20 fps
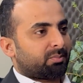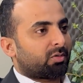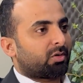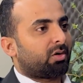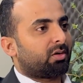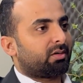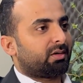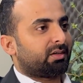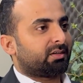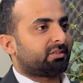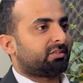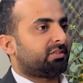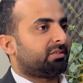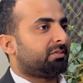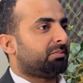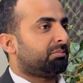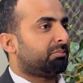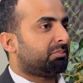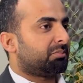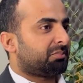products,
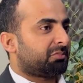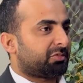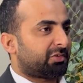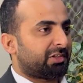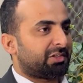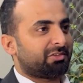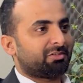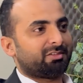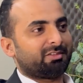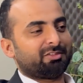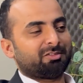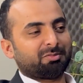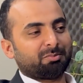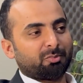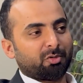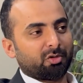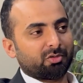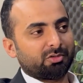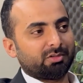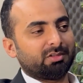renders,
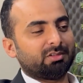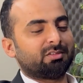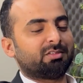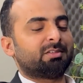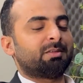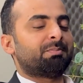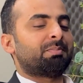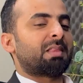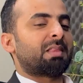models,